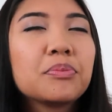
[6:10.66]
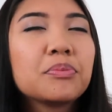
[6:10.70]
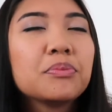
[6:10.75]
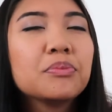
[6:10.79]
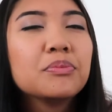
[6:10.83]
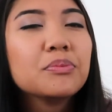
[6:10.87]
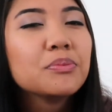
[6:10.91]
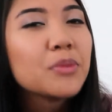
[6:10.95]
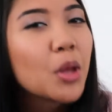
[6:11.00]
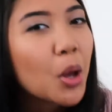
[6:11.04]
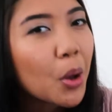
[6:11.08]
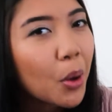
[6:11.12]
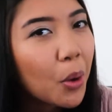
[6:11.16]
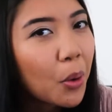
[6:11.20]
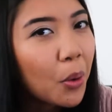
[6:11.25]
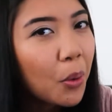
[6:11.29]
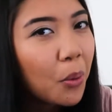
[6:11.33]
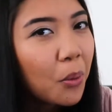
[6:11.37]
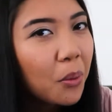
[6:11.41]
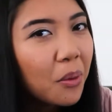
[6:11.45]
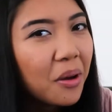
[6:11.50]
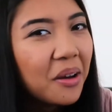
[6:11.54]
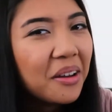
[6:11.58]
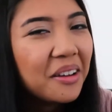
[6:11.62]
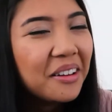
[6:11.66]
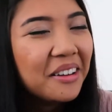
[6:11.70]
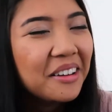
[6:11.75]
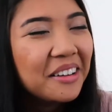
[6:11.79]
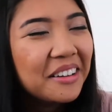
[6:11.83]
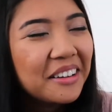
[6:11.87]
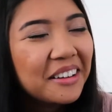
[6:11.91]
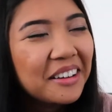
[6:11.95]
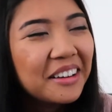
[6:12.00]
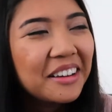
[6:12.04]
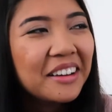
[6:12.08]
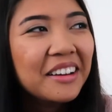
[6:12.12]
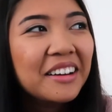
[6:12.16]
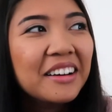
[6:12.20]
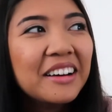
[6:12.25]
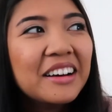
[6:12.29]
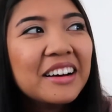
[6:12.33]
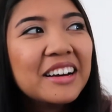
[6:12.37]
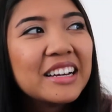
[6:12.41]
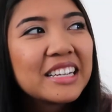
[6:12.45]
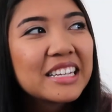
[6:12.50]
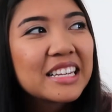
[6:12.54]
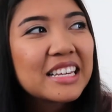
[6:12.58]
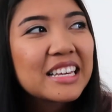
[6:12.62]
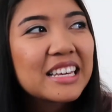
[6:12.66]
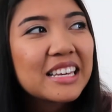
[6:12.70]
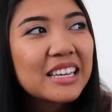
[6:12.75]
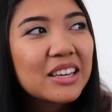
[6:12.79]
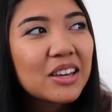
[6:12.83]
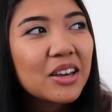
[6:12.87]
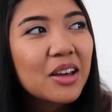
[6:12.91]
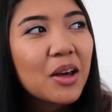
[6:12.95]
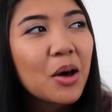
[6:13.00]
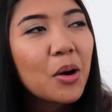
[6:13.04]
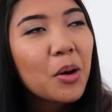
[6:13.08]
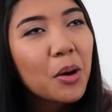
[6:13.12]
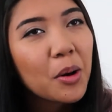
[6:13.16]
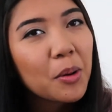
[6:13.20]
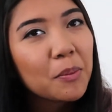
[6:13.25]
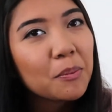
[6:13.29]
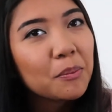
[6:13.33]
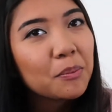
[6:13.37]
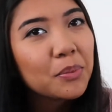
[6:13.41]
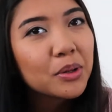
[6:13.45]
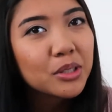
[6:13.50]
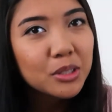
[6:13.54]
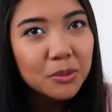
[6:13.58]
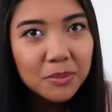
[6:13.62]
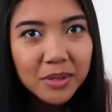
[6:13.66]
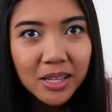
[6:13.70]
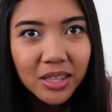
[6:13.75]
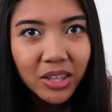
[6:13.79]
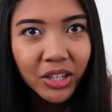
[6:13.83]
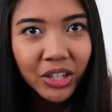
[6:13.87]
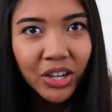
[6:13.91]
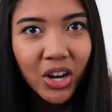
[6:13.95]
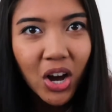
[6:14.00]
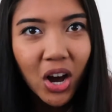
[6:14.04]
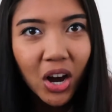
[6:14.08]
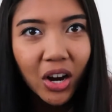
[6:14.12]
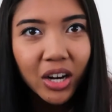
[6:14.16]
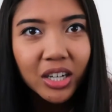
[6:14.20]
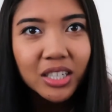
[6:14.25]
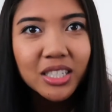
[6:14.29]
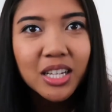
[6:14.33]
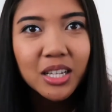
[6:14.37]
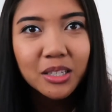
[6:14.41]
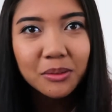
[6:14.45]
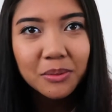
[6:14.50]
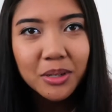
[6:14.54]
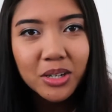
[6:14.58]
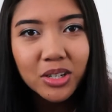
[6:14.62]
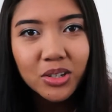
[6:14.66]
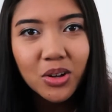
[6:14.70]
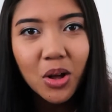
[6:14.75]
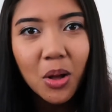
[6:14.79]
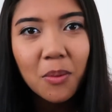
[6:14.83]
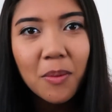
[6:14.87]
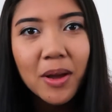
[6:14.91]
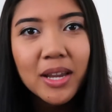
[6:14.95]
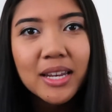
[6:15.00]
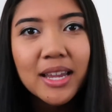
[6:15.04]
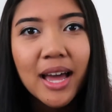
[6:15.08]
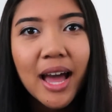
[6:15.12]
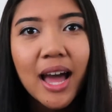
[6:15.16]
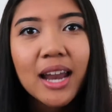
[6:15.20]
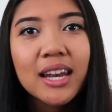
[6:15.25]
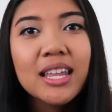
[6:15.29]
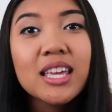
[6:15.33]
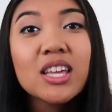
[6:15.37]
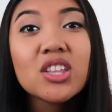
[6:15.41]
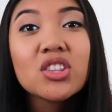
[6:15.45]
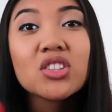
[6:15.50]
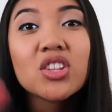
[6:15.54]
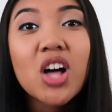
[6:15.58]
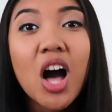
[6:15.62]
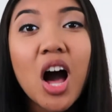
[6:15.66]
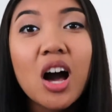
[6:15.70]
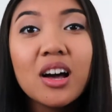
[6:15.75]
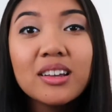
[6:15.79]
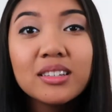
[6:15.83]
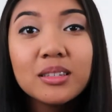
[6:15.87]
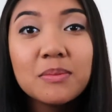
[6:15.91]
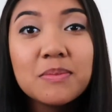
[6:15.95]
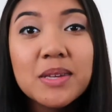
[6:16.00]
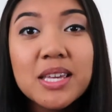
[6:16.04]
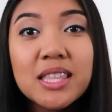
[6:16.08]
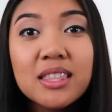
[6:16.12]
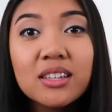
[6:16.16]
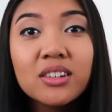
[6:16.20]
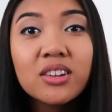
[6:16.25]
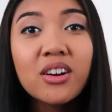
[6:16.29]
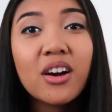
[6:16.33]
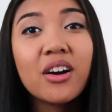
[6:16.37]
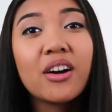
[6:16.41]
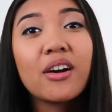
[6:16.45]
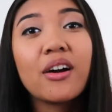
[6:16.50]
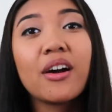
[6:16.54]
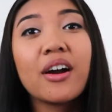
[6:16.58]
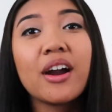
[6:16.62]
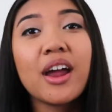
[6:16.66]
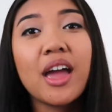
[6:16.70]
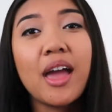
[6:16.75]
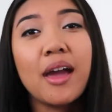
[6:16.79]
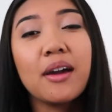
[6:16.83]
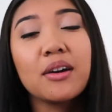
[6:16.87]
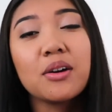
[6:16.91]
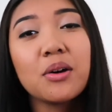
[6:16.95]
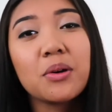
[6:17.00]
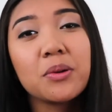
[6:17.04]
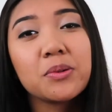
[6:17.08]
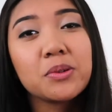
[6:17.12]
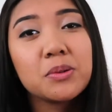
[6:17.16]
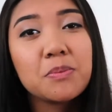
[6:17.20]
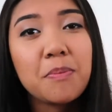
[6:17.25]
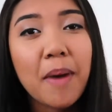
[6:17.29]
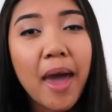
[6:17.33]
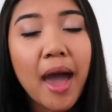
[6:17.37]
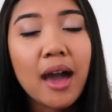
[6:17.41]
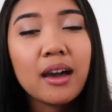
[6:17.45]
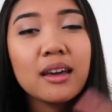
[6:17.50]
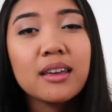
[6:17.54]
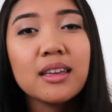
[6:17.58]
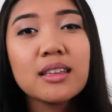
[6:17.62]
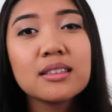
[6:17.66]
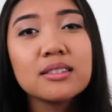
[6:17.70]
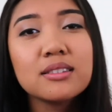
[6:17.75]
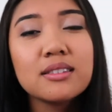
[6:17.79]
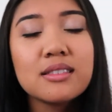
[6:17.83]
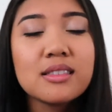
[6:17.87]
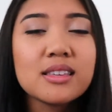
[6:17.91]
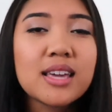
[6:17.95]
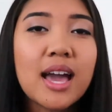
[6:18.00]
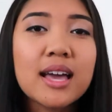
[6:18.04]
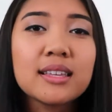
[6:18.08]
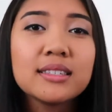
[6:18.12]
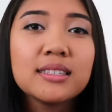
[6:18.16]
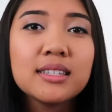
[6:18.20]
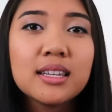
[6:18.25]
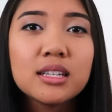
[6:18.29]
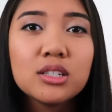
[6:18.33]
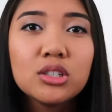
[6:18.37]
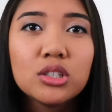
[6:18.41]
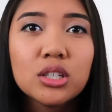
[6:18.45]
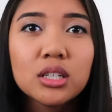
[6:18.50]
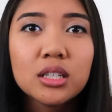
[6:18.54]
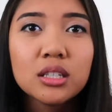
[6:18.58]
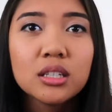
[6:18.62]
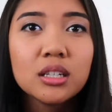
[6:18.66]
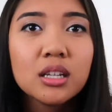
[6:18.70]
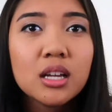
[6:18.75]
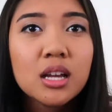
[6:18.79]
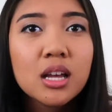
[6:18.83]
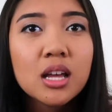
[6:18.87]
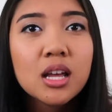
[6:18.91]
No. He puts me in the car, tells me to call my dad. He locks me in the car and goes back into the gas station.